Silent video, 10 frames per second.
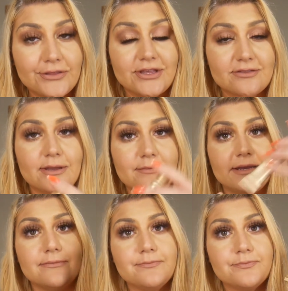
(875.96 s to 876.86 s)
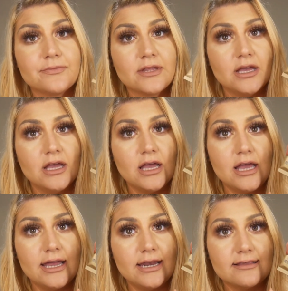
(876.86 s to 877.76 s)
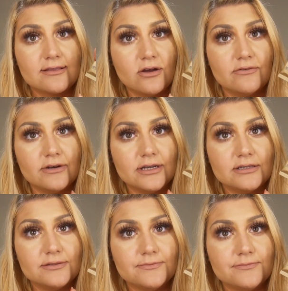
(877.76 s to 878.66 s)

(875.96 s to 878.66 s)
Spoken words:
That's what I mean. And let's cover it.